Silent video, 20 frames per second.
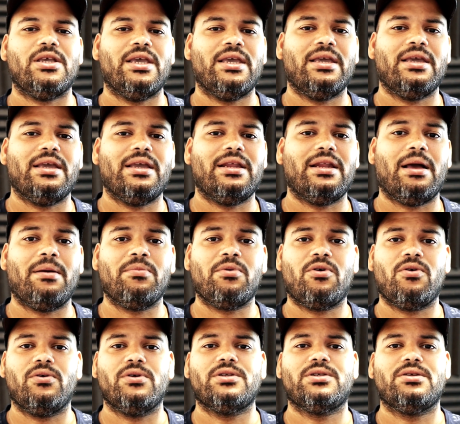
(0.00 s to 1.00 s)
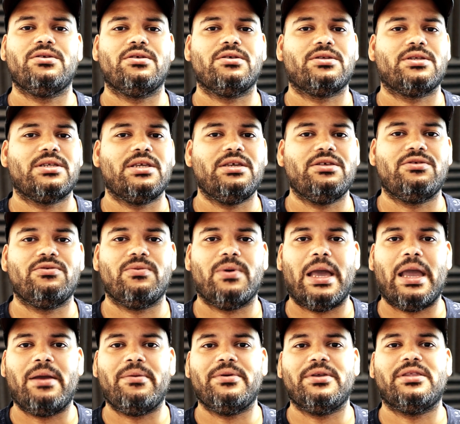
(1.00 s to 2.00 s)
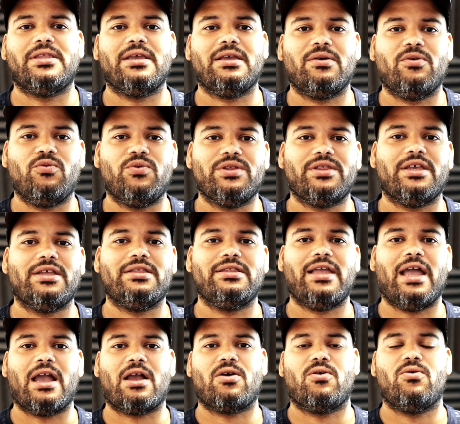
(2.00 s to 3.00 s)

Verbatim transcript: and I'm going to just teach you everything within that